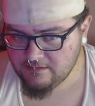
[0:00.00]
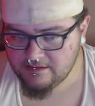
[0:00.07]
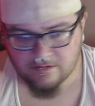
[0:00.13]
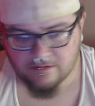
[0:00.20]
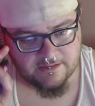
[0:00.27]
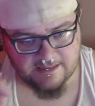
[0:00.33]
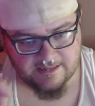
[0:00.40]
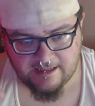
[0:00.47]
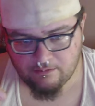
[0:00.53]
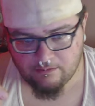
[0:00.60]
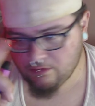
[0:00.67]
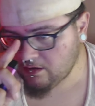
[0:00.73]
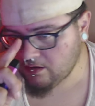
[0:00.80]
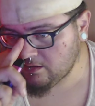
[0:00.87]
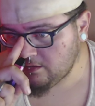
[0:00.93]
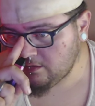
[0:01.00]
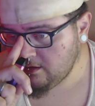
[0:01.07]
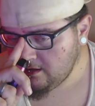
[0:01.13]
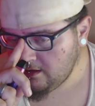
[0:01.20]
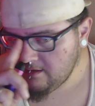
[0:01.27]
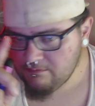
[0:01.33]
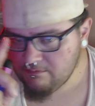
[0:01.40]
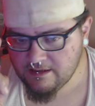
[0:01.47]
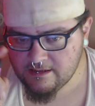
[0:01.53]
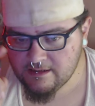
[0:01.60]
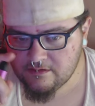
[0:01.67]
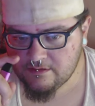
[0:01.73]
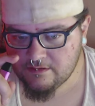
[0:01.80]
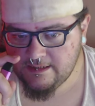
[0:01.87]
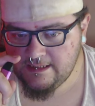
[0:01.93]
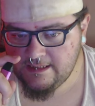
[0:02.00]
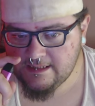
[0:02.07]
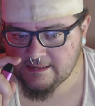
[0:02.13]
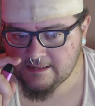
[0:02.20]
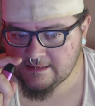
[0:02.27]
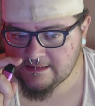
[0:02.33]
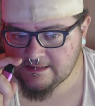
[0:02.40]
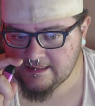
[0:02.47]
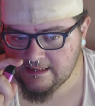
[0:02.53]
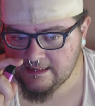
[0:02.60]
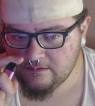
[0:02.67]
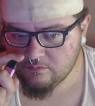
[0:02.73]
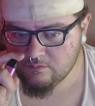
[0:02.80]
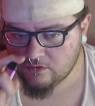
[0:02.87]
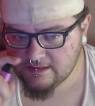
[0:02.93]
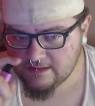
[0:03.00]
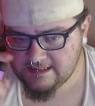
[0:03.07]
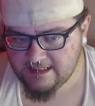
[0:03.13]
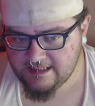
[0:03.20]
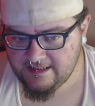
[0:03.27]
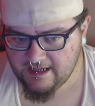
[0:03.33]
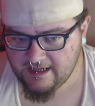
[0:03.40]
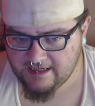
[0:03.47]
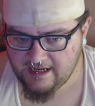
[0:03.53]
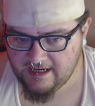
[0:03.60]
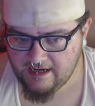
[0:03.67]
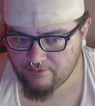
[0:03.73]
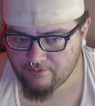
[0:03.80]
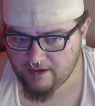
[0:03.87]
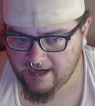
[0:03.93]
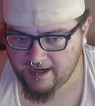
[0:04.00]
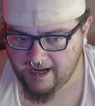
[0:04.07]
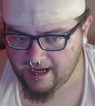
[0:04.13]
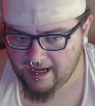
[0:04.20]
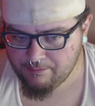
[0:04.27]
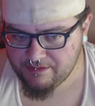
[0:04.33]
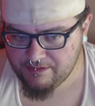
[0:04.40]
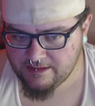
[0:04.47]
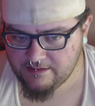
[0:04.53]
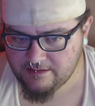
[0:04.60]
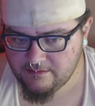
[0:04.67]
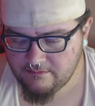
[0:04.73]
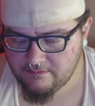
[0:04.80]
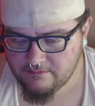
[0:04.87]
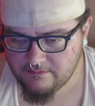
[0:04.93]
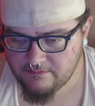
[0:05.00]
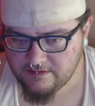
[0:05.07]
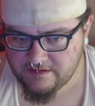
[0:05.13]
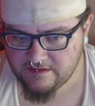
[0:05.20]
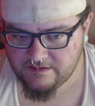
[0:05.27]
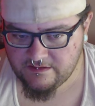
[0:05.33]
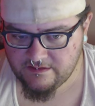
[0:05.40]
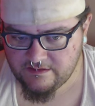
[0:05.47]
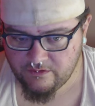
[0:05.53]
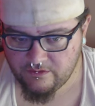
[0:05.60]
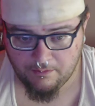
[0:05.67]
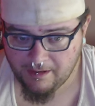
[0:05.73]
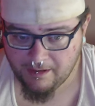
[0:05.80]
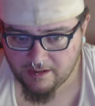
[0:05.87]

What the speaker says: But Hillary is the worst thing that could ever happen to America. Straight up.